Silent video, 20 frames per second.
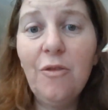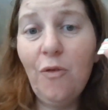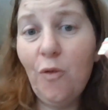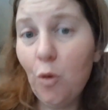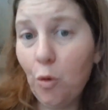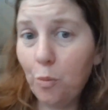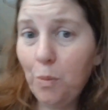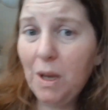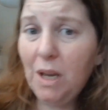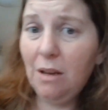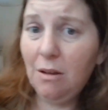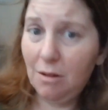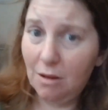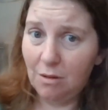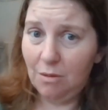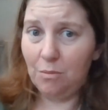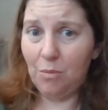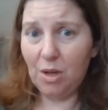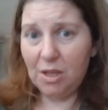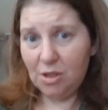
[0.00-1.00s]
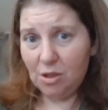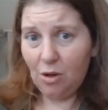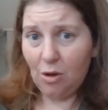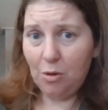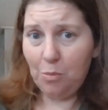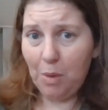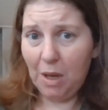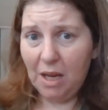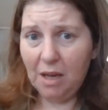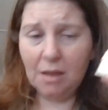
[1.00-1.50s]
forming in my
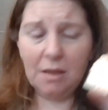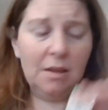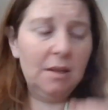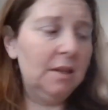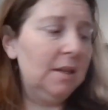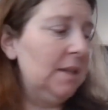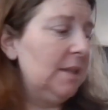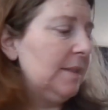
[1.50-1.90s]
sewing bag.